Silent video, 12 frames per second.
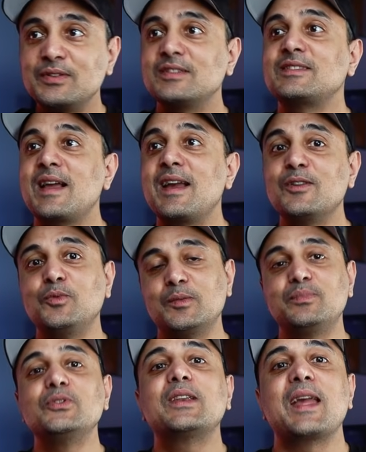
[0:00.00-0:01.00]
you decide
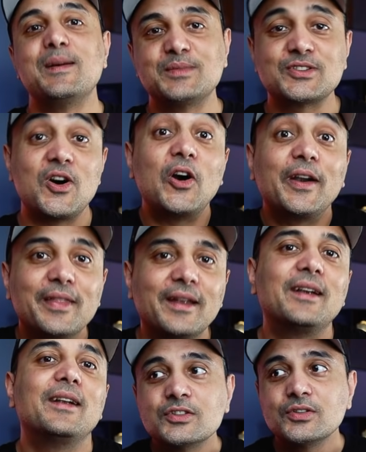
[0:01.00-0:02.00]
what boot camps are
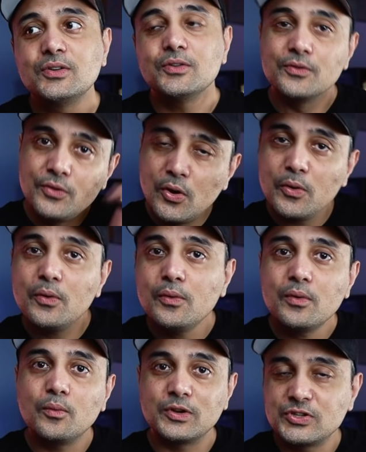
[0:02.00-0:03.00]
there. So
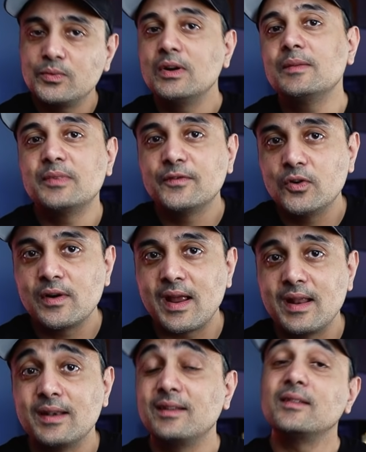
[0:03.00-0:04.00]
know what you want
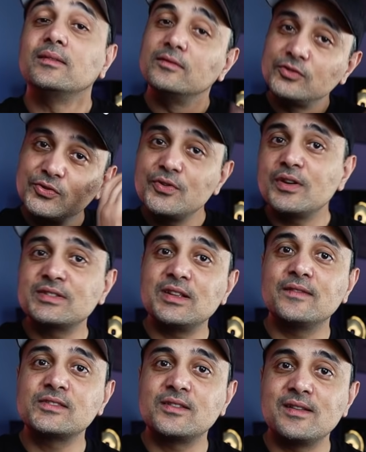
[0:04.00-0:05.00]
beforehand, do your
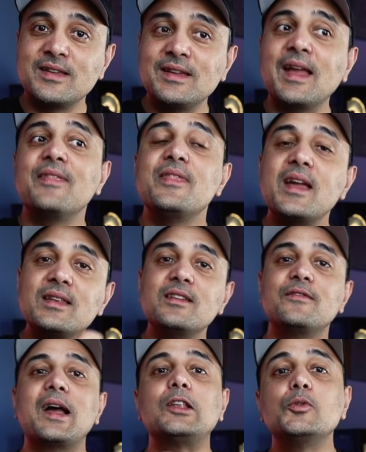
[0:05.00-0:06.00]
self-study, and then
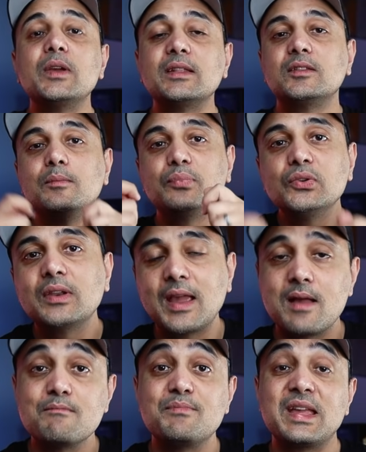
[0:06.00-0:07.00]
evaluate the
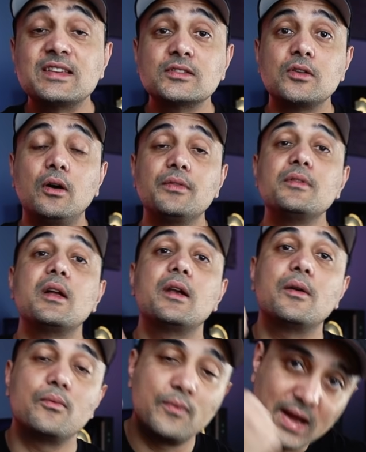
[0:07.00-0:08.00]
bootcamp based on
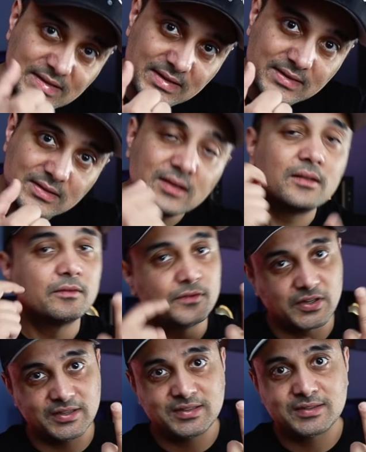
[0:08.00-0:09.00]
their ratings
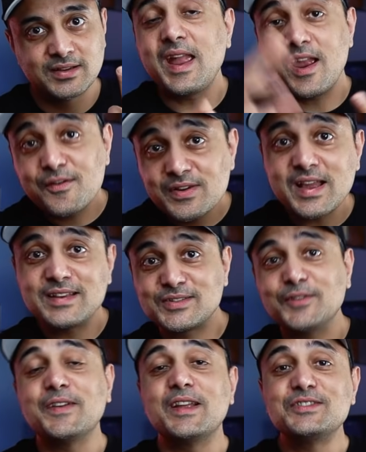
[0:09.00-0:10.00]
first, areas
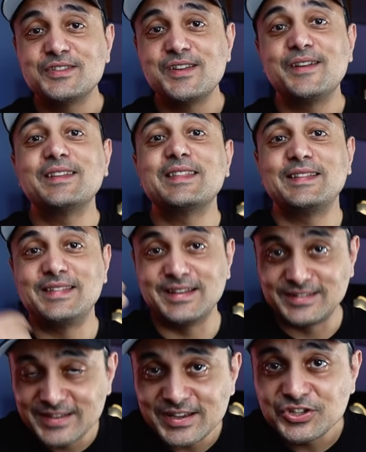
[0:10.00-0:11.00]
of engineering that they
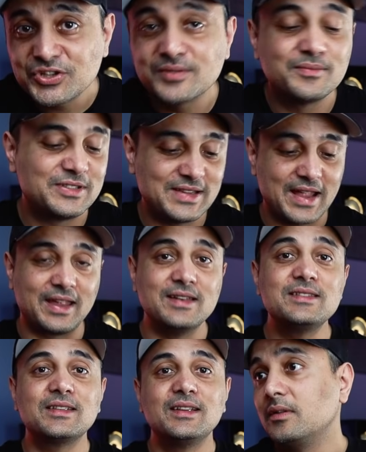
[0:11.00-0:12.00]
teach
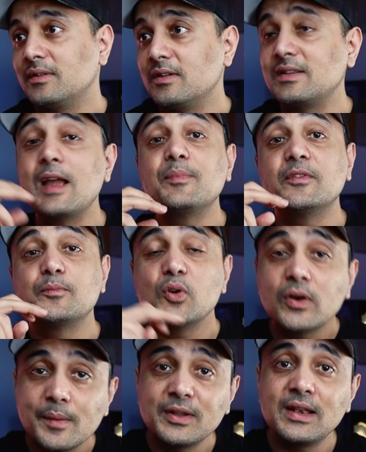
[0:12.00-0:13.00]
second, the type of
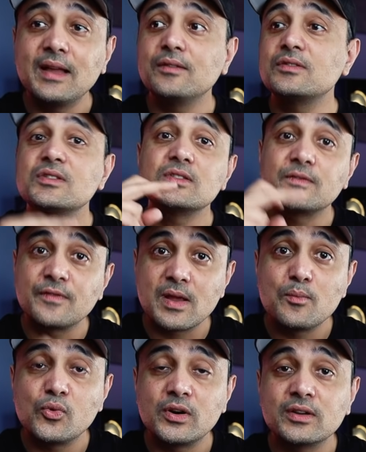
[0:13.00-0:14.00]
programming languages,
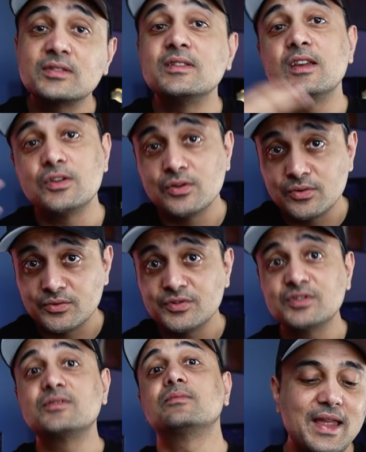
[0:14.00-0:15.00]
frameworks they
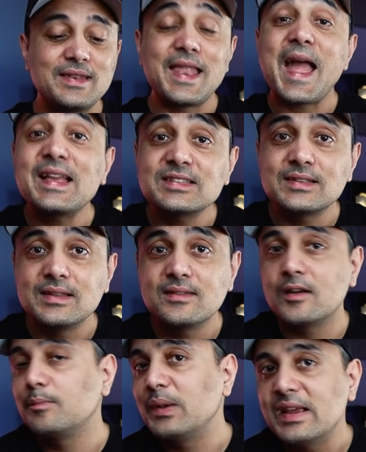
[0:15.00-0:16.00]
use, and lastly,
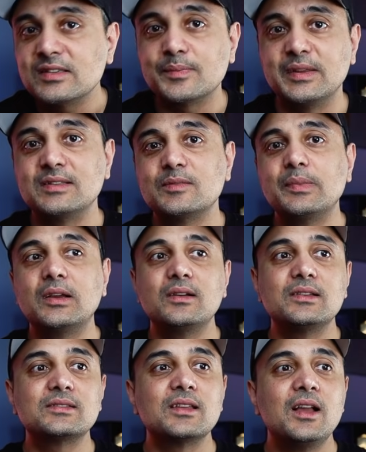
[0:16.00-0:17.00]
their placements,
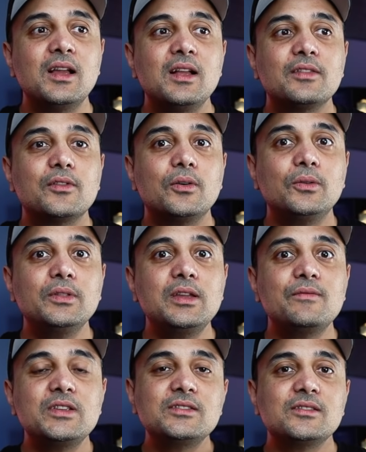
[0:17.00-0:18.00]
because the only
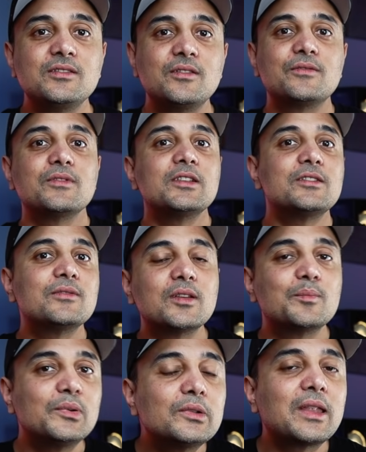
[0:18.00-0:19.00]
reason you're really
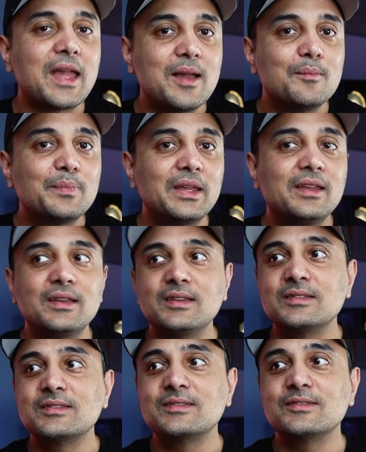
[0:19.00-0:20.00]
doing bootcamp
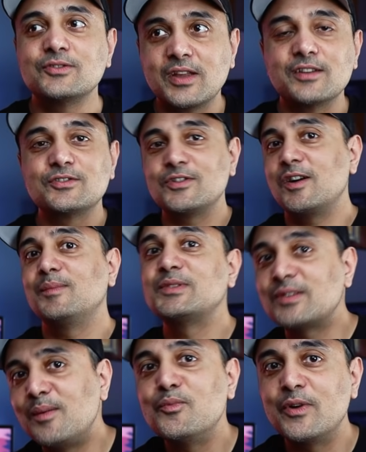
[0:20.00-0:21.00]
is to get a job
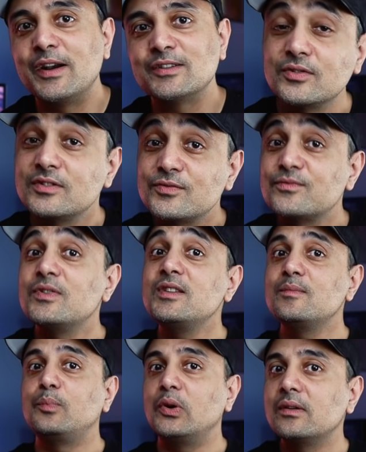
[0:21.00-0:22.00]
somewhere. So it's really
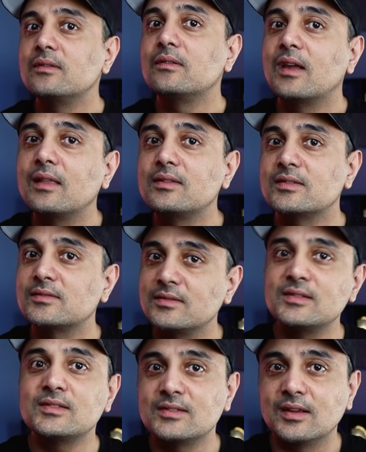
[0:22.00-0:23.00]
important to get the
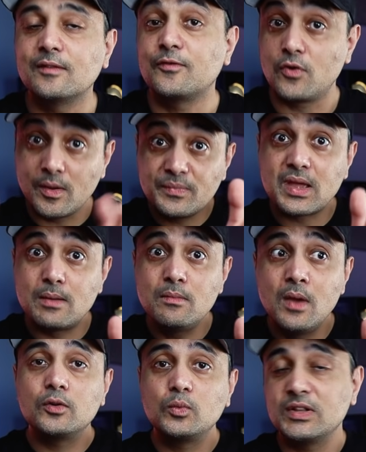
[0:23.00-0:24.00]
statistic from them
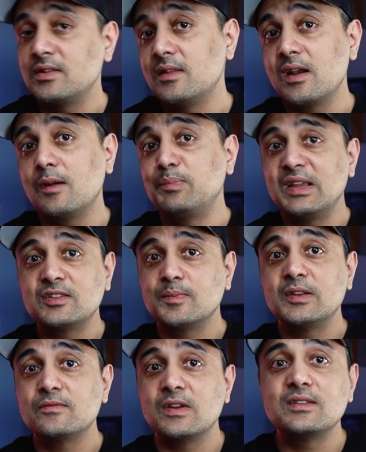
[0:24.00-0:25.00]
on what their
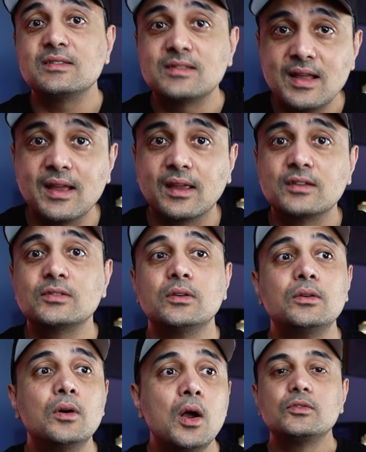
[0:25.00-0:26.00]
placement rate is like. So